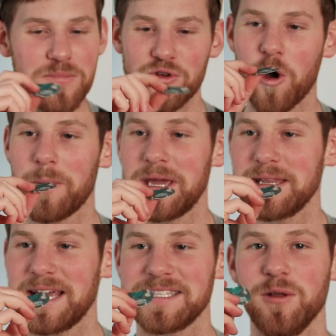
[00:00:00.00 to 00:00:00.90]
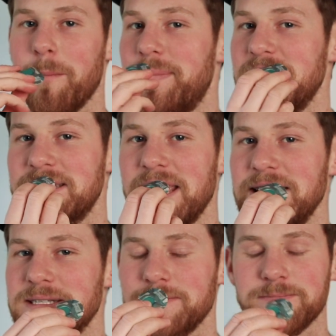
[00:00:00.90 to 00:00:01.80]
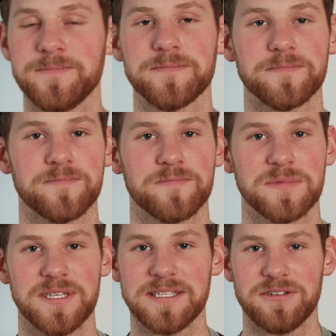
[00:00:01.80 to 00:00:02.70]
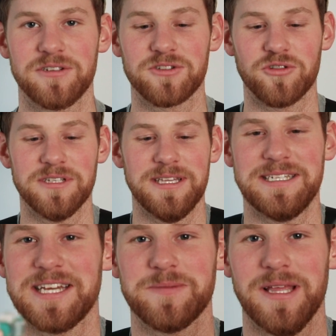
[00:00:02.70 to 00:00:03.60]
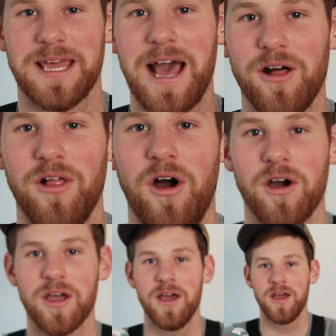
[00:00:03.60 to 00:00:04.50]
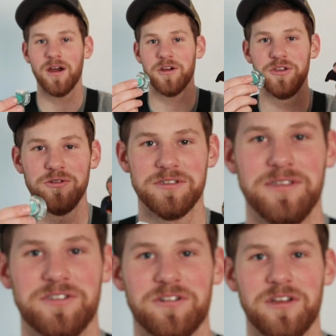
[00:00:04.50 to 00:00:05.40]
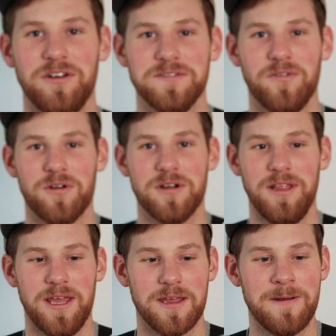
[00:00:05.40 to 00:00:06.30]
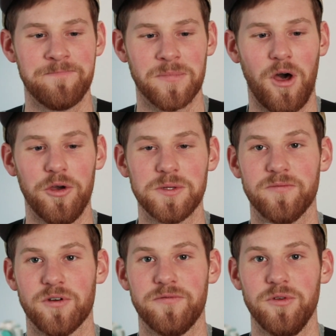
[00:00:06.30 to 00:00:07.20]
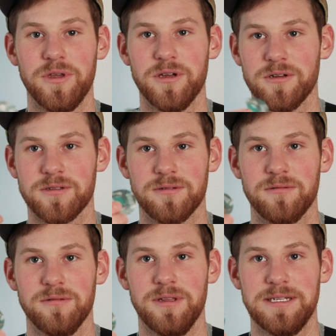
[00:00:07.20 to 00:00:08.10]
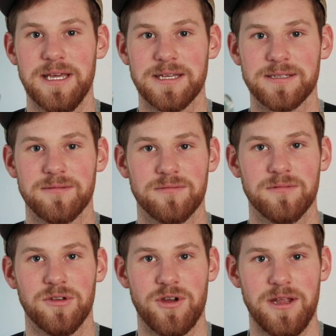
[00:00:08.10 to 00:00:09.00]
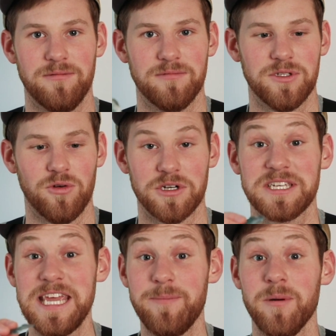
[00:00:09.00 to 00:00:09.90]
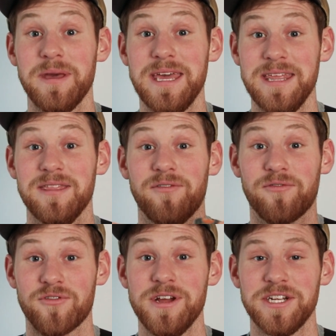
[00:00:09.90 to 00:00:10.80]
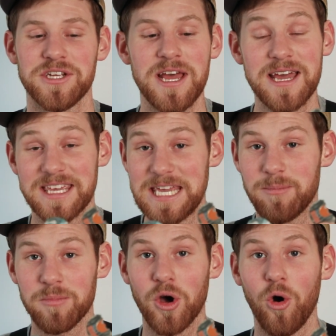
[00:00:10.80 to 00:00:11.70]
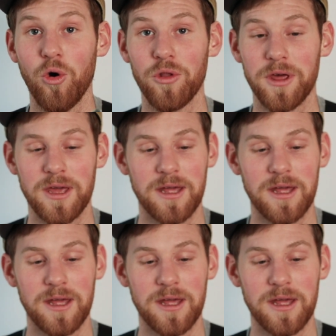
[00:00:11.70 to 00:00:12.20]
Throw them in, nice little mint taste. It says it destroys the latex, but like how long are you using these turkey calls for? Like, I'll use them for a few years. Latex, great storage. Keep them in the fridge. Keep them cold.